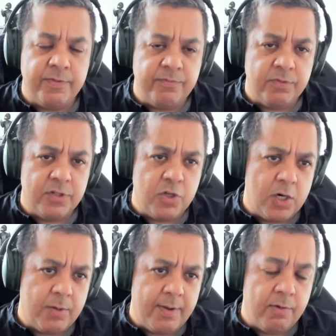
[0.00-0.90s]
We've, we've,
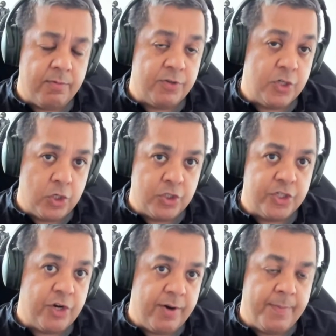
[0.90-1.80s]
talked about we've shown
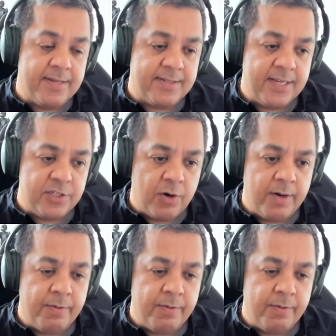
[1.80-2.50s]
security baselines already.